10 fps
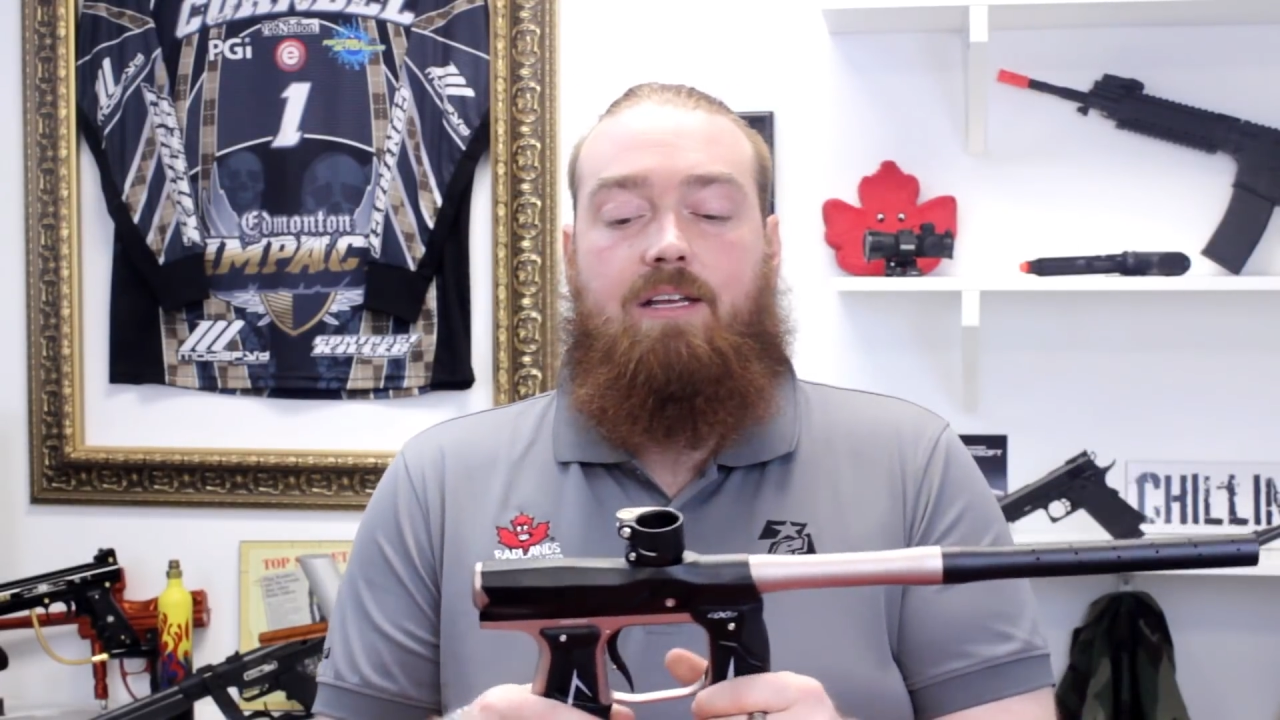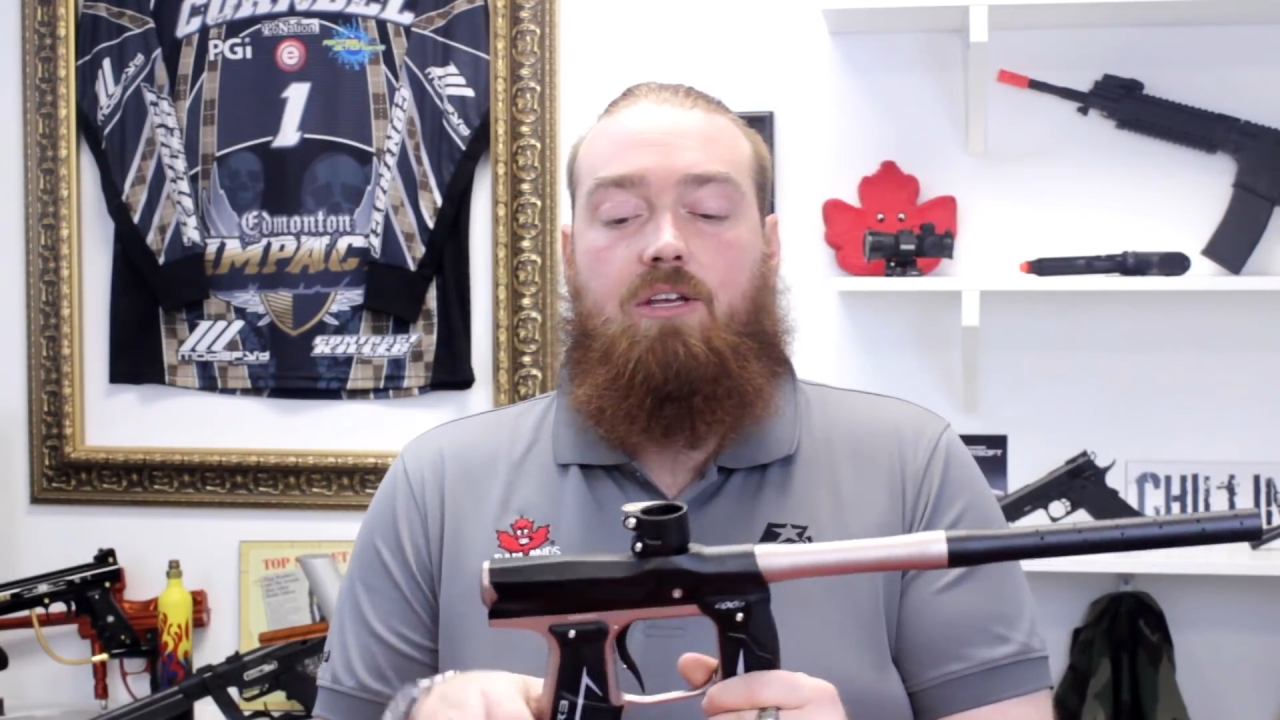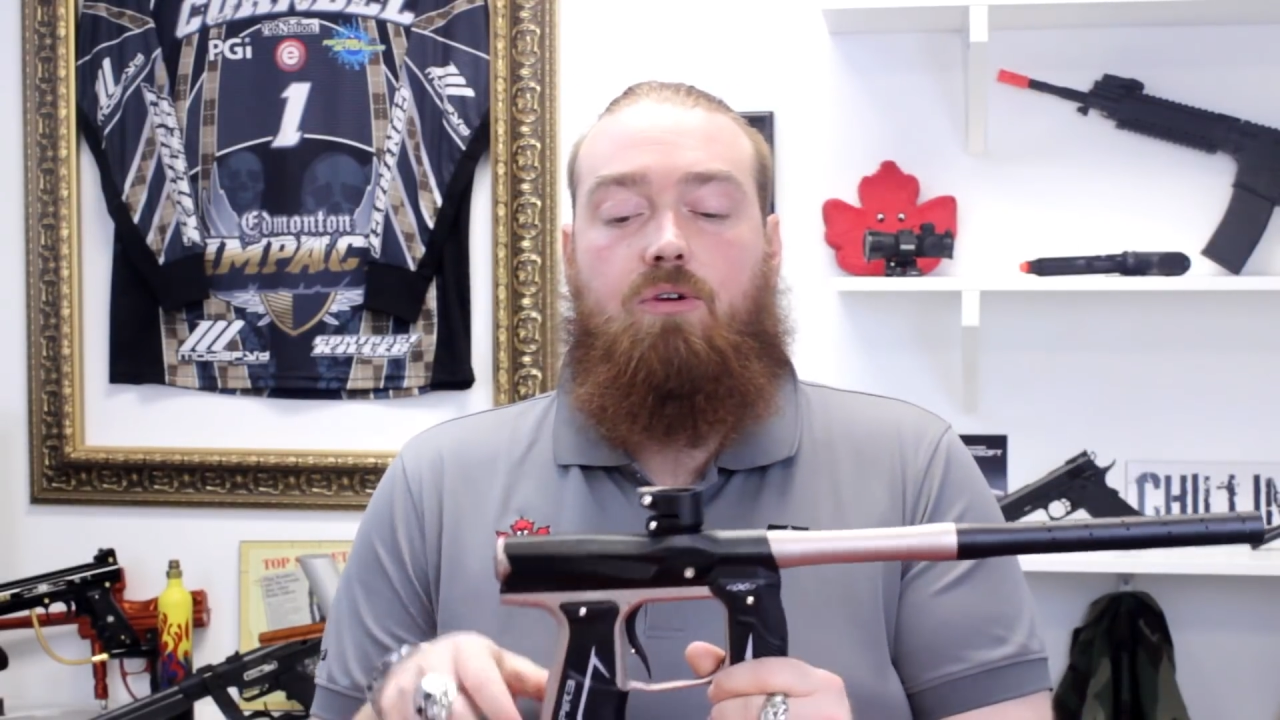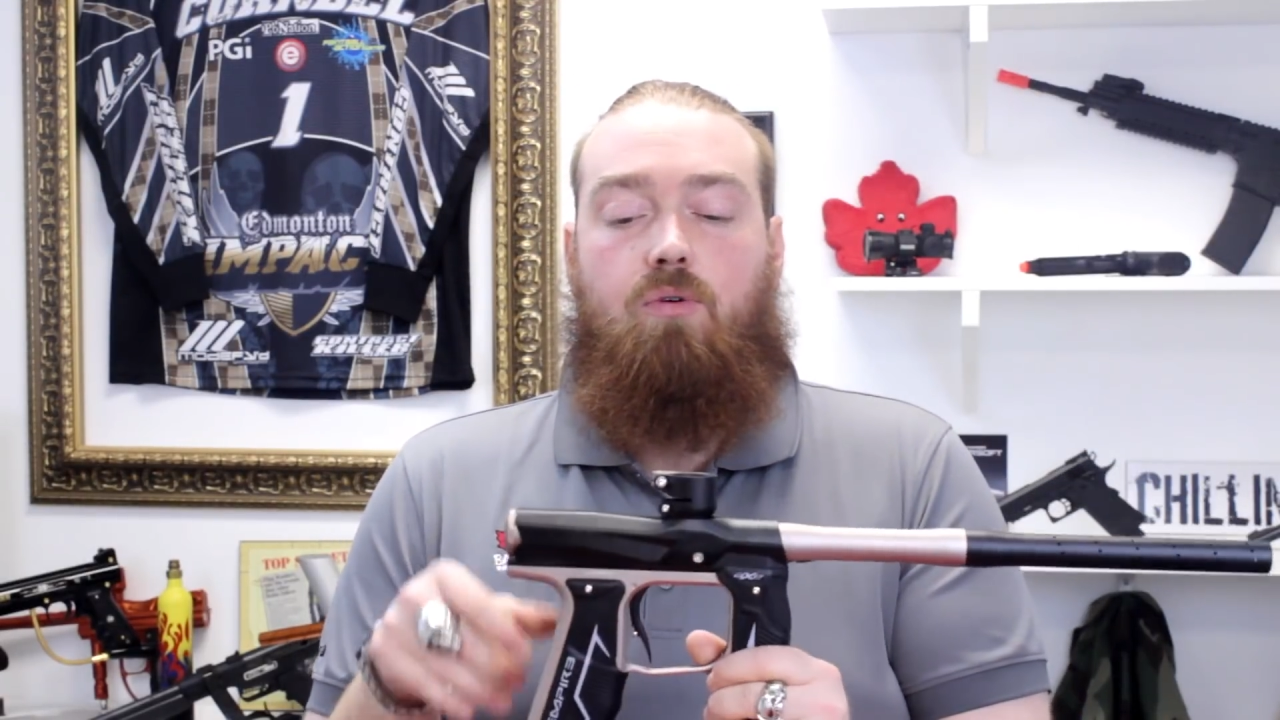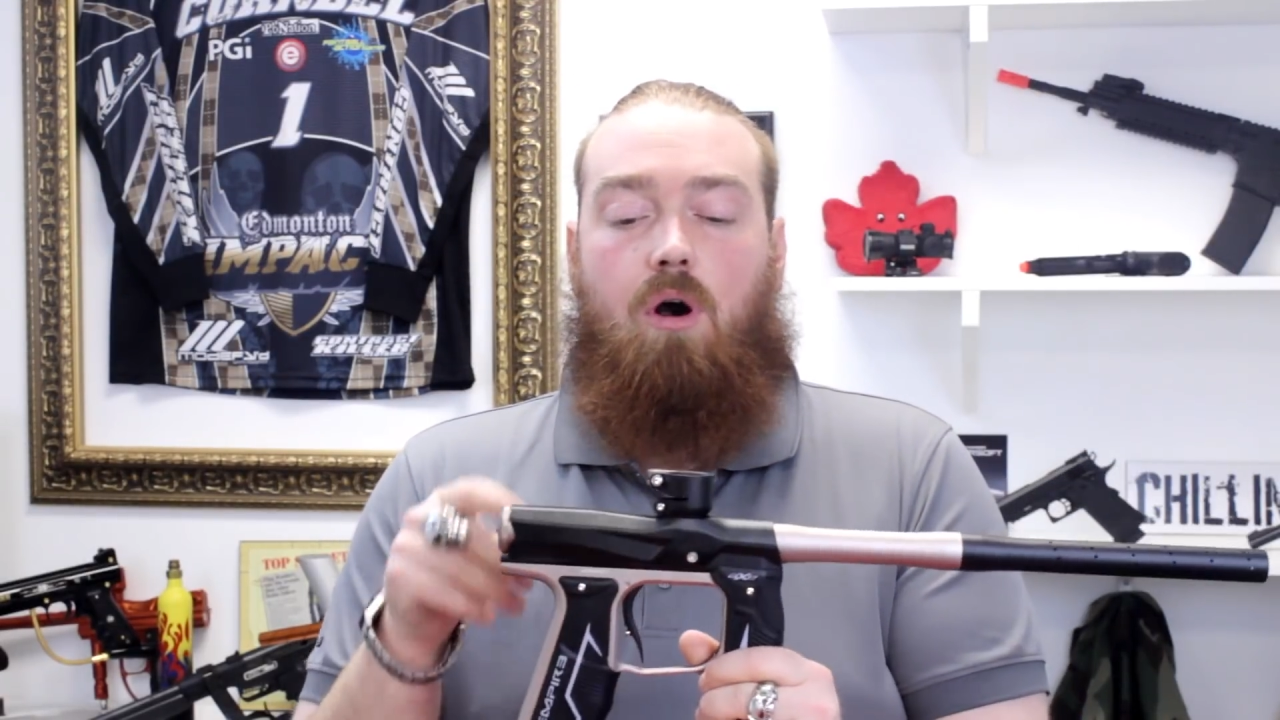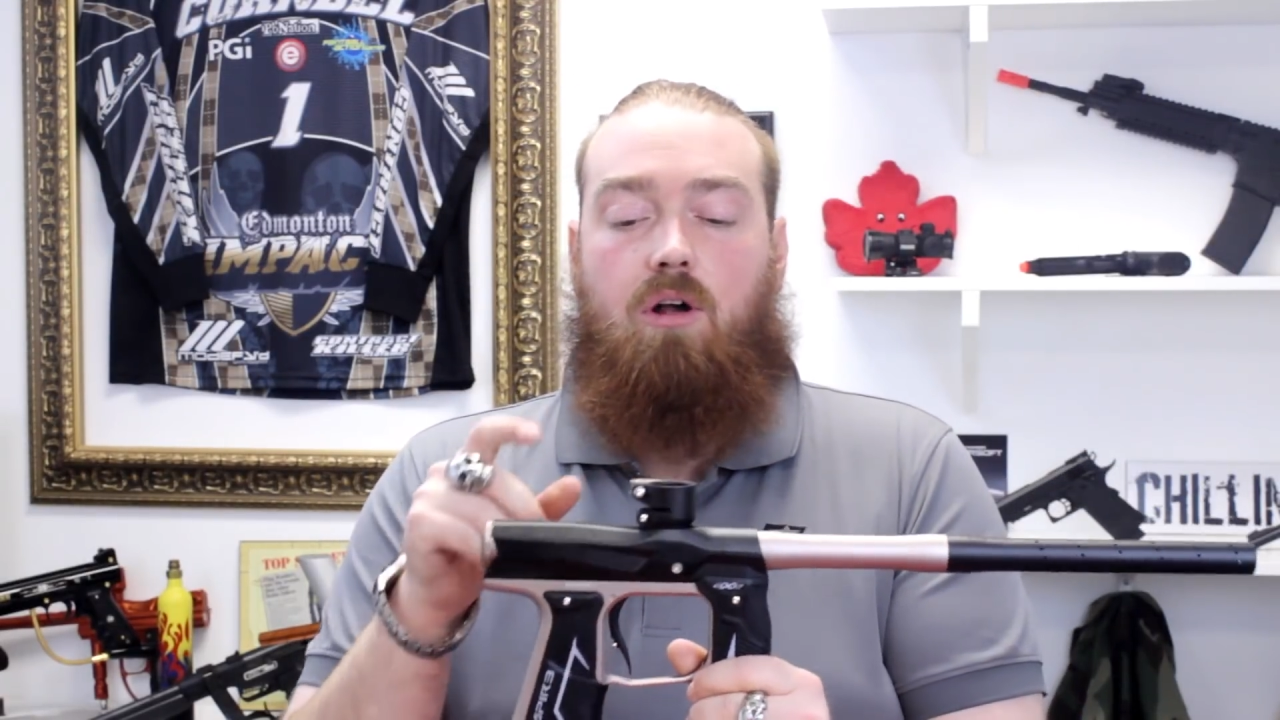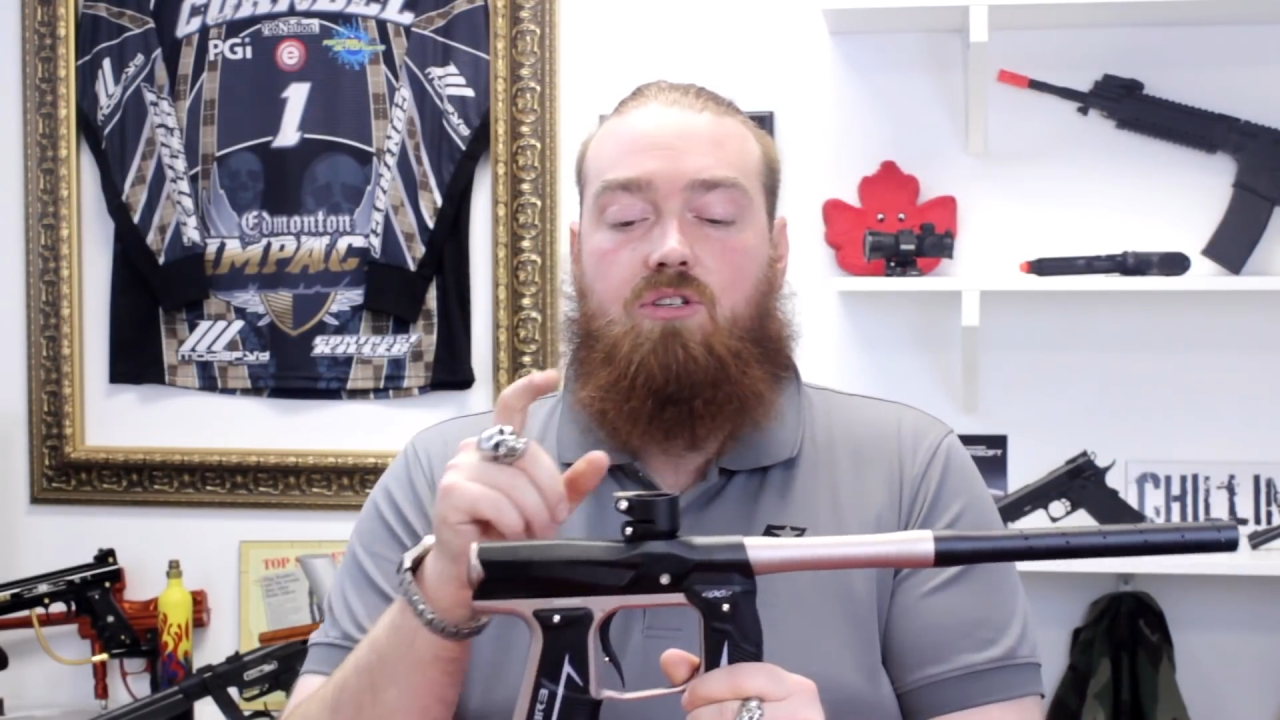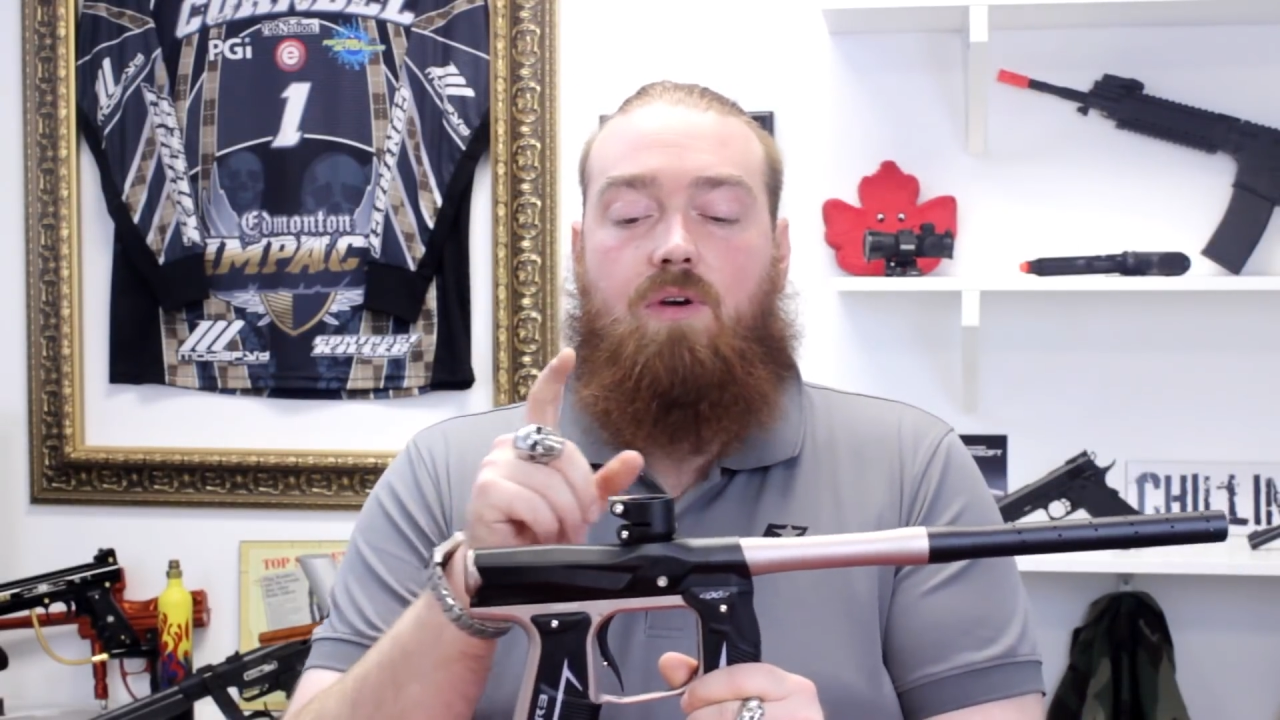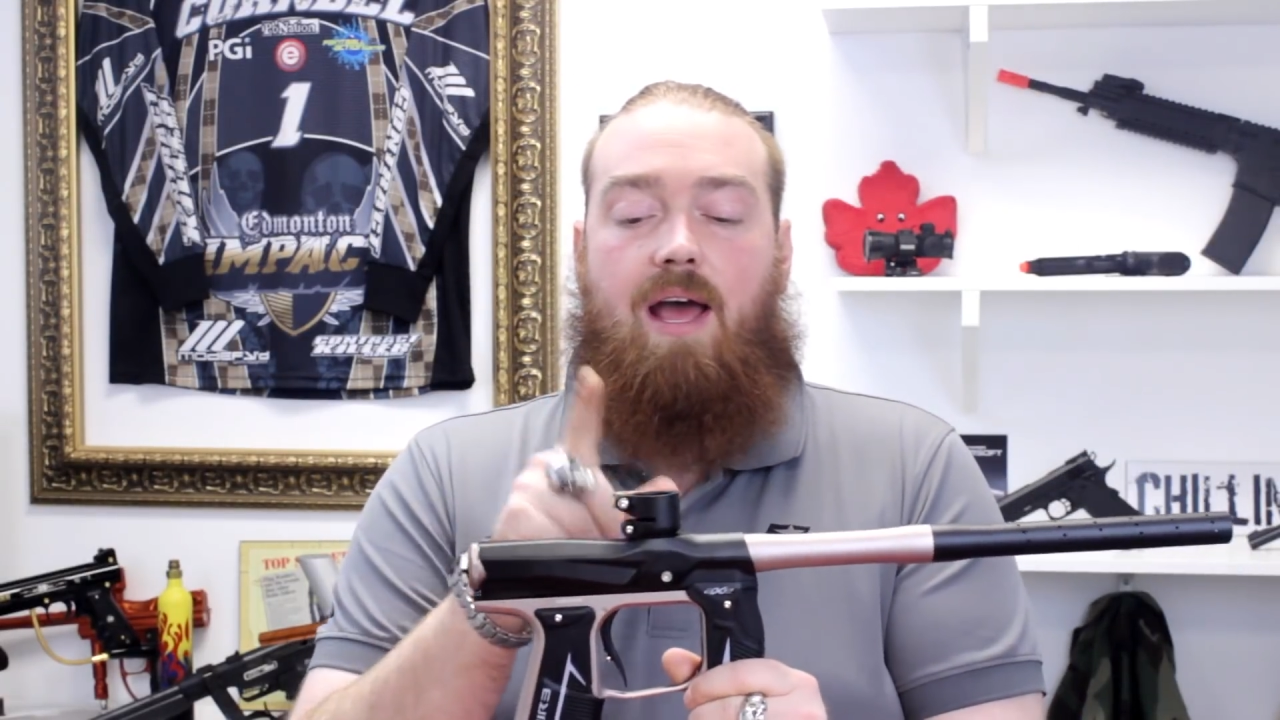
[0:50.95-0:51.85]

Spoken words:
You also